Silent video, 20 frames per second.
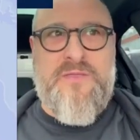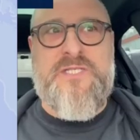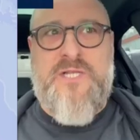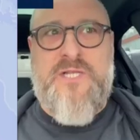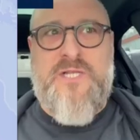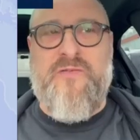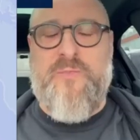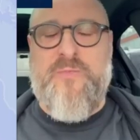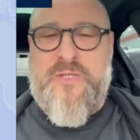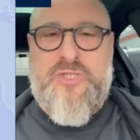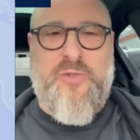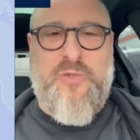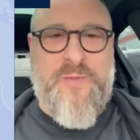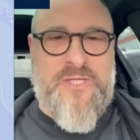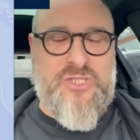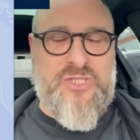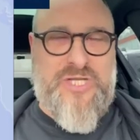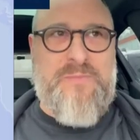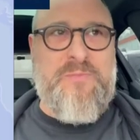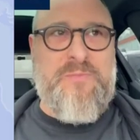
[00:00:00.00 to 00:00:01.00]
these governments should
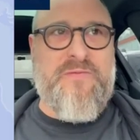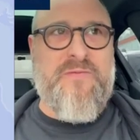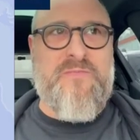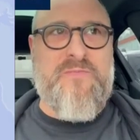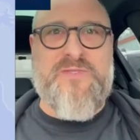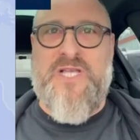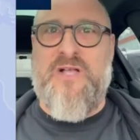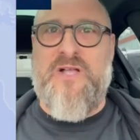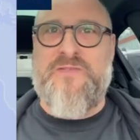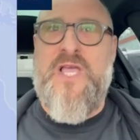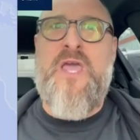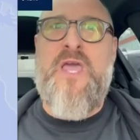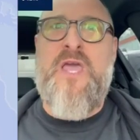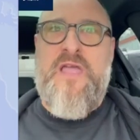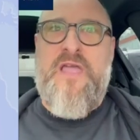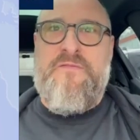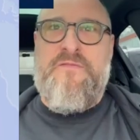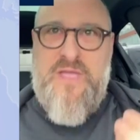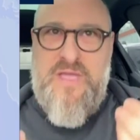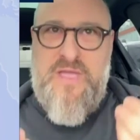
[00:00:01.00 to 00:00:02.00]
be ashamed of themselves.
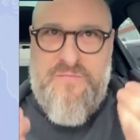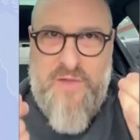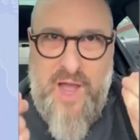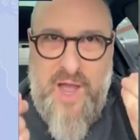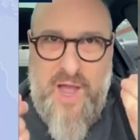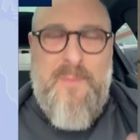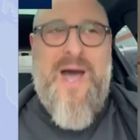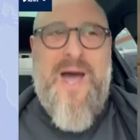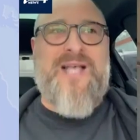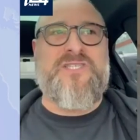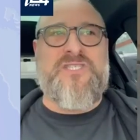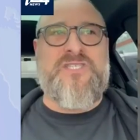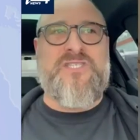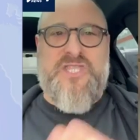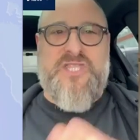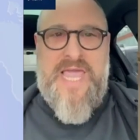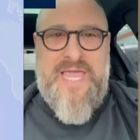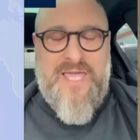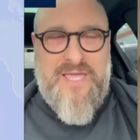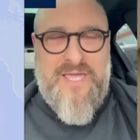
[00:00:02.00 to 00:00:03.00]
If Hamas is
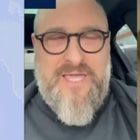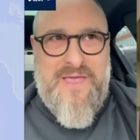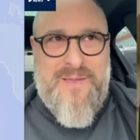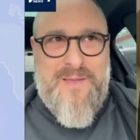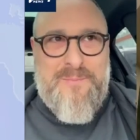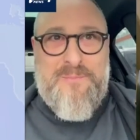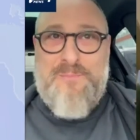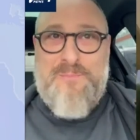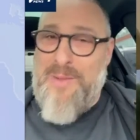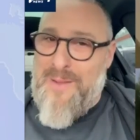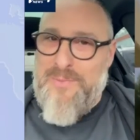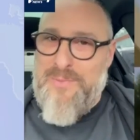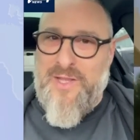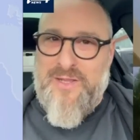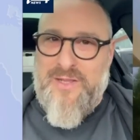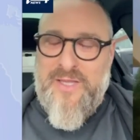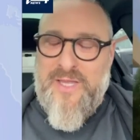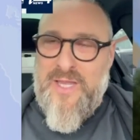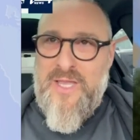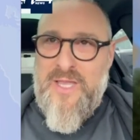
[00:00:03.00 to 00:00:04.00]
thanking them
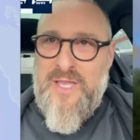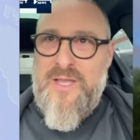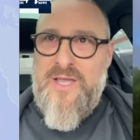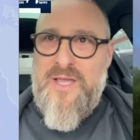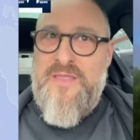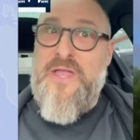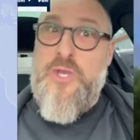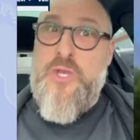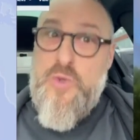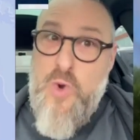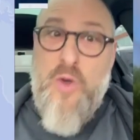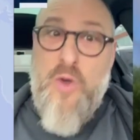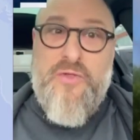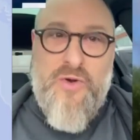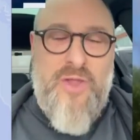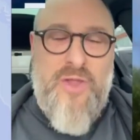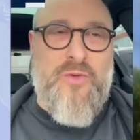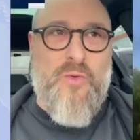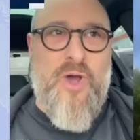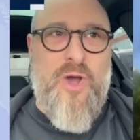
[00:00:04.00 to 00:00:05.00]
publicly, then
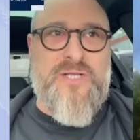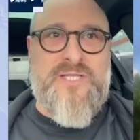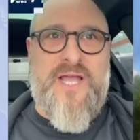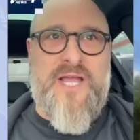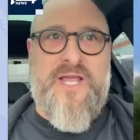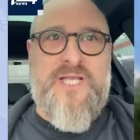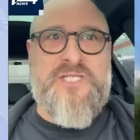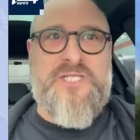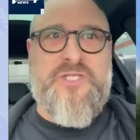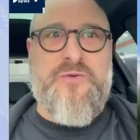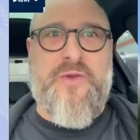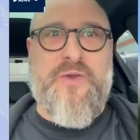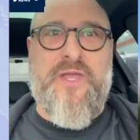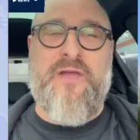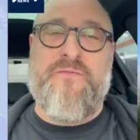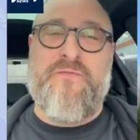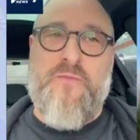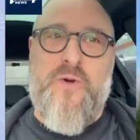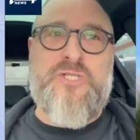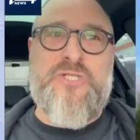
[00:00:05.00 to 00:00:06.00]
they're on the wrong side of
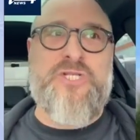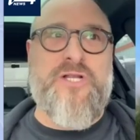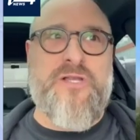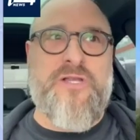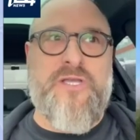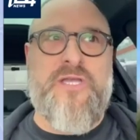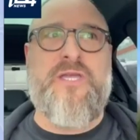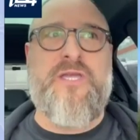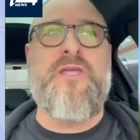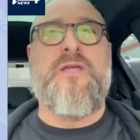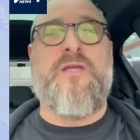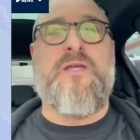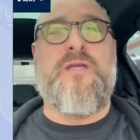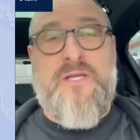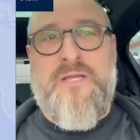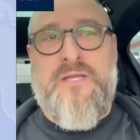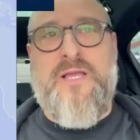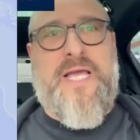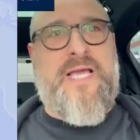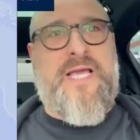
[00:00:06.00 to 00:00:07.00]
history. Unfortunately,
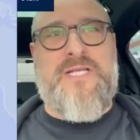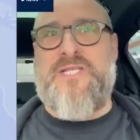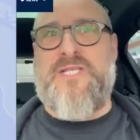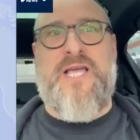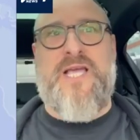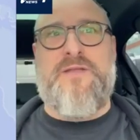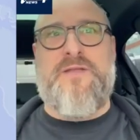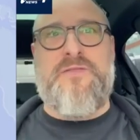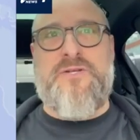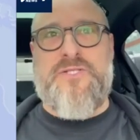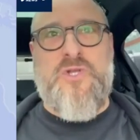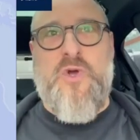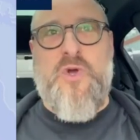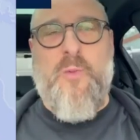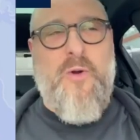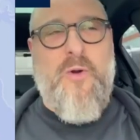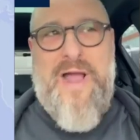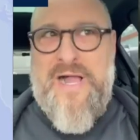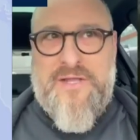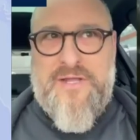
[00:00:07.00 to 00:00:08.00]
like I said, there's no
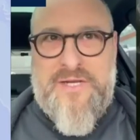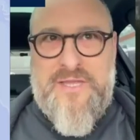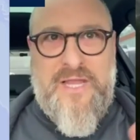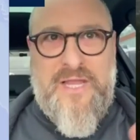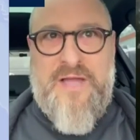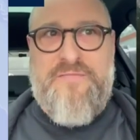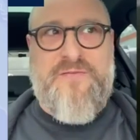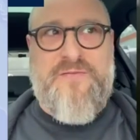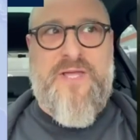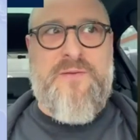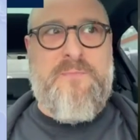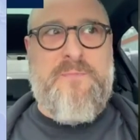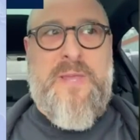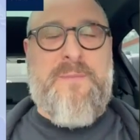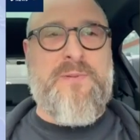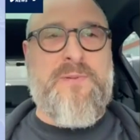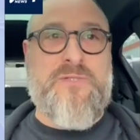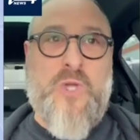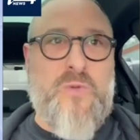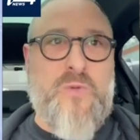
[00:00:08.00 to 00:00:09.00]
morality left, and
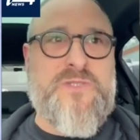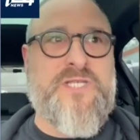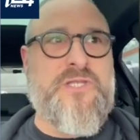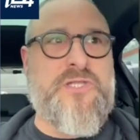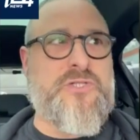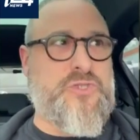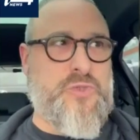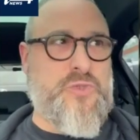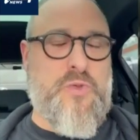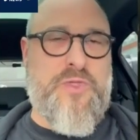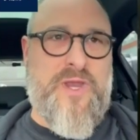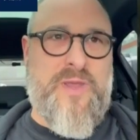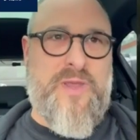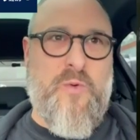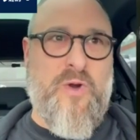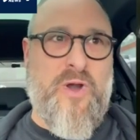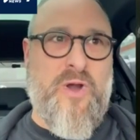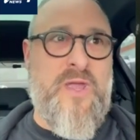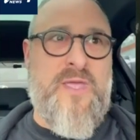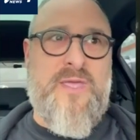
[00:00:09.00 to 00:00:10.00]
people don't see the truth
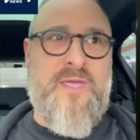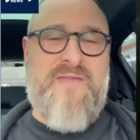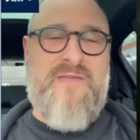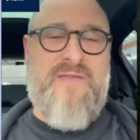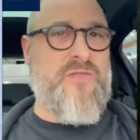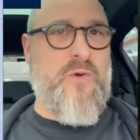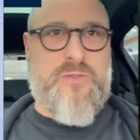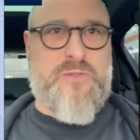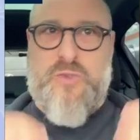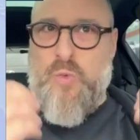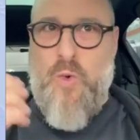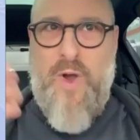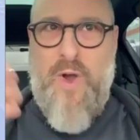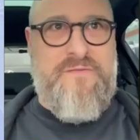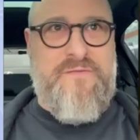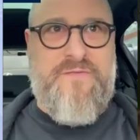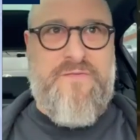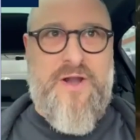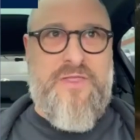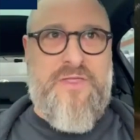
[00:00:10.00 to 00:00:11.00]
anymore, even though it's
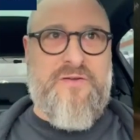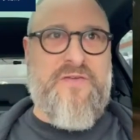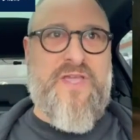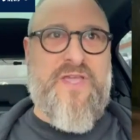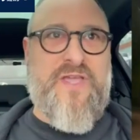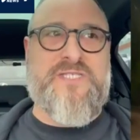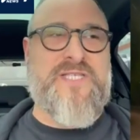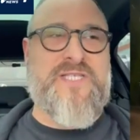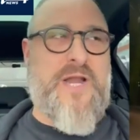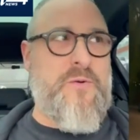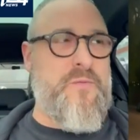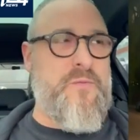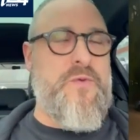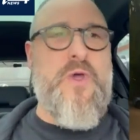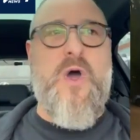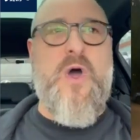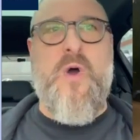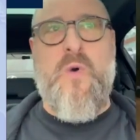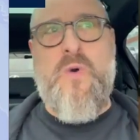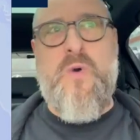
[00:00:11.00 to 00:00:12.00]
right in front of their faces. I don't
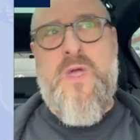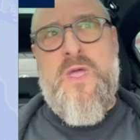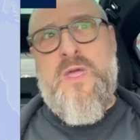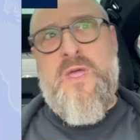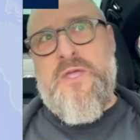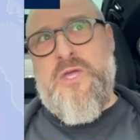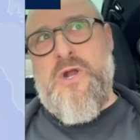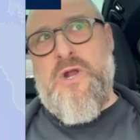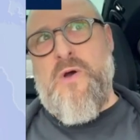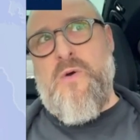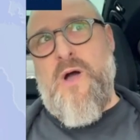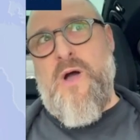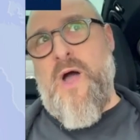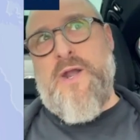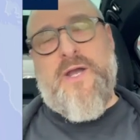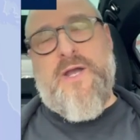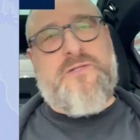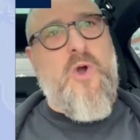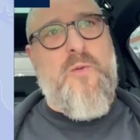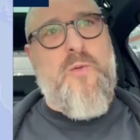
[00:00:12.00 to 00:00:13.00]
know,
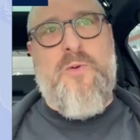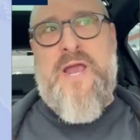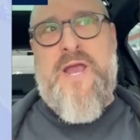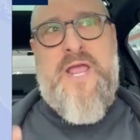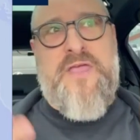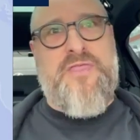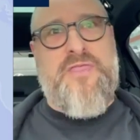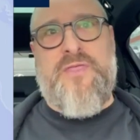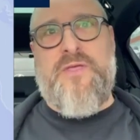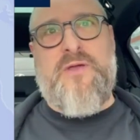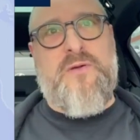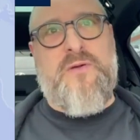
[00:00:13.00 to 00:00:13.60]
on October 8th,